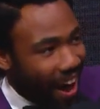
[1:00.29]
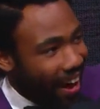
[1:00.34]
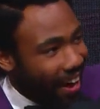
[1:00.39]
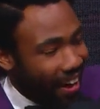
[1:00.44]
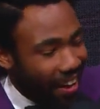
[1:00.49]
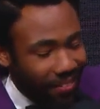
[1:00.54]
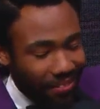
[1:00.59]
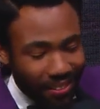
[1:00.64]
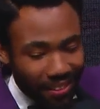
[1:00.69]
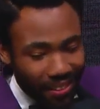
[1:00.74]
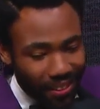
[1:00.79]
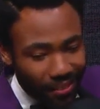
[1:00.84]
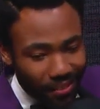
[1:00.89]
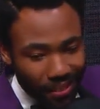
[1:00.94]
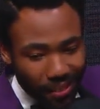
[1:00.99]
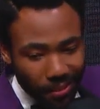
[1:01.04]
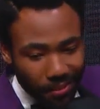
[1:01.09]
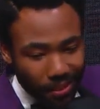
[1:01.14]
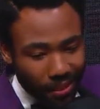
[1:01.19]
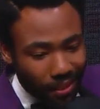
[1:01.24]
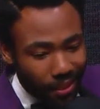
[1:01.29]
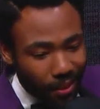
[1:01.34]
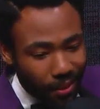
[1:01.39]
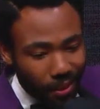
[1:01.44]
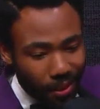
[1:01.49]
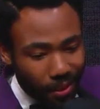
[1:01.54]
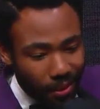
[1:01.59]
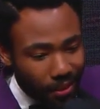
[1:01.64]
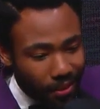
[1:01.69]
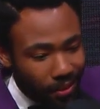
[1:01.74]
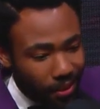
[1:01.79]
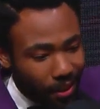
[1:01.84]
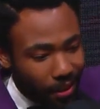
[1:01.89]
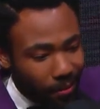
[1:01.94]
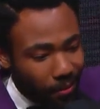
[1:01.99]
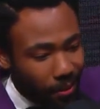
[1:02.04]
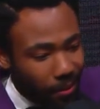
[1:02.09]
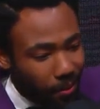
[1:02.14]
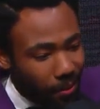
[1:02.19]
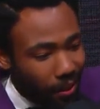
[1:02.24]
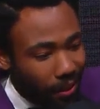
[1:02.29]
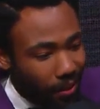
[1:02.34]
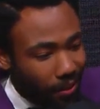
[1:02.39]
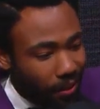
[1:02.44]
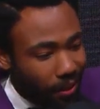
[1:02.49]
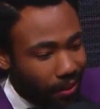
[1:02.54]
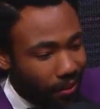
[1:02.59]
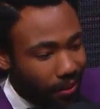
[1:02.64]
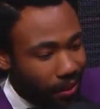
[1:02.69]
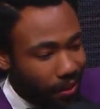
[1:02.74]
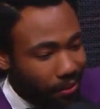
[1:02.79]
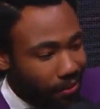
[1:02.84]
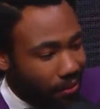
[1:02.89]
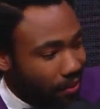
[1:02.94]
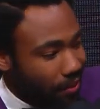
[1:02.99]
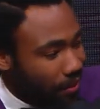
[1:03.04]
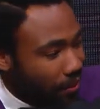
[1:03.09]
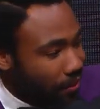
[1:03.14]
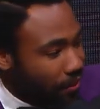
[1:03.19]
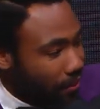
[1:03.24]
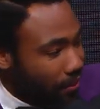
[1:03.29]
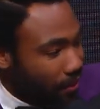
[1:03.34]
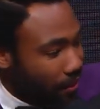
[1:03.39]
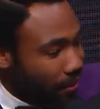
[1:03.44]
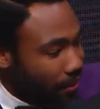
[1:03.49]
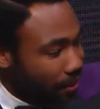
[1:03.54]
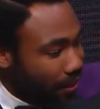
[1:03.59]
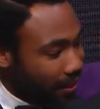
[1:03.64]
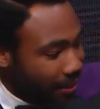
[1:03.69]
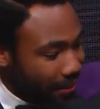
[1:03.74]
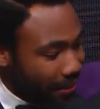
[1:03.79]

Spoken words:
I have to give it up to Hero. He taught me well. Like, that was the thing.